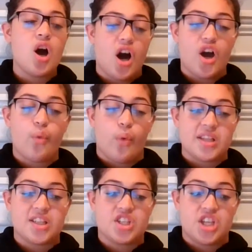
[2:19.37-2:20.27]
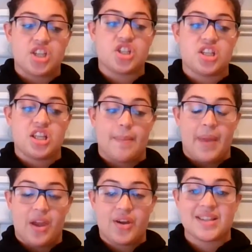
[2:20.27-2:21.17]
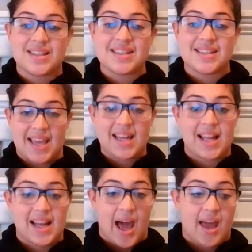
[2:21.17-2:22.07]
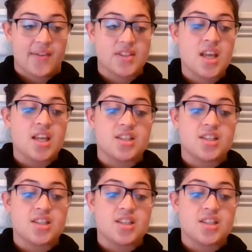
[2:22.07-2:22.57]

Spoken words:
unwanted changes in the parents' daily lives,